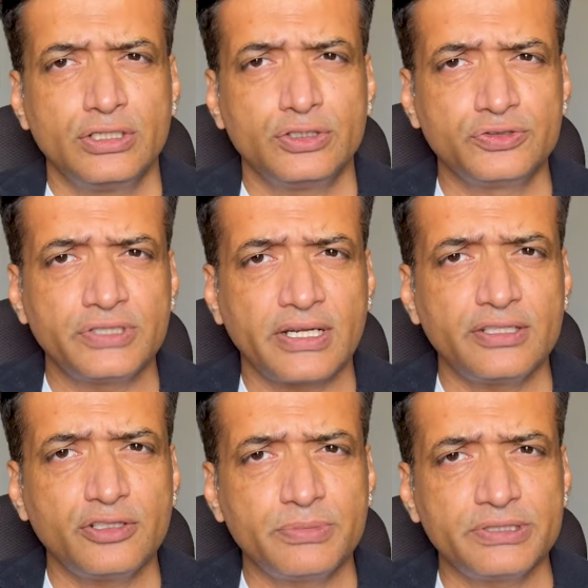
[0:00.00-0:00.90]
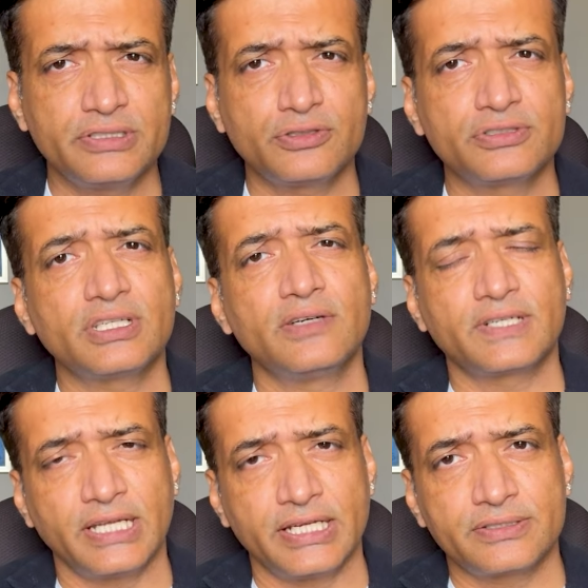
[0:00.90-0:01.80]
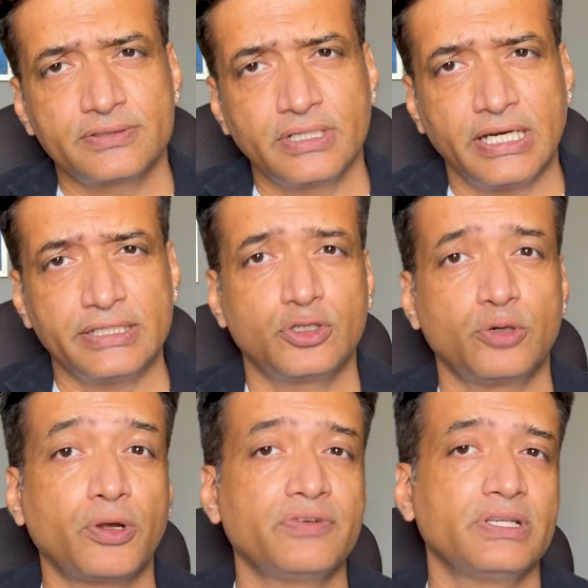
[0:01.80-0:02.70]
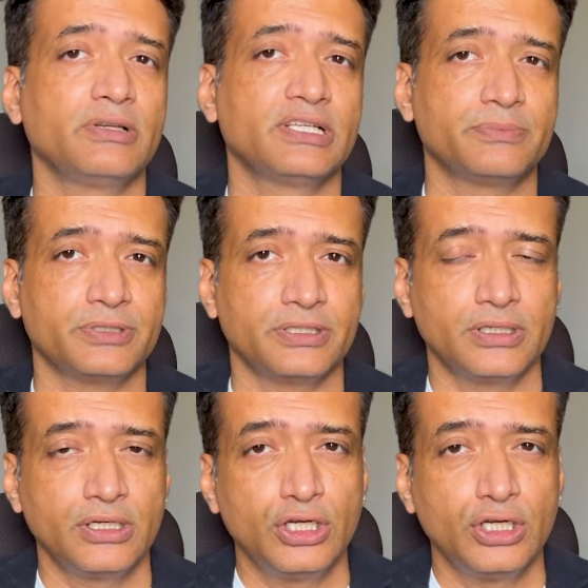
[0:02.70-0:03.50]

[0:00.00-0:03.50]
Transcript: You started your business to serve clients and grow profitable company,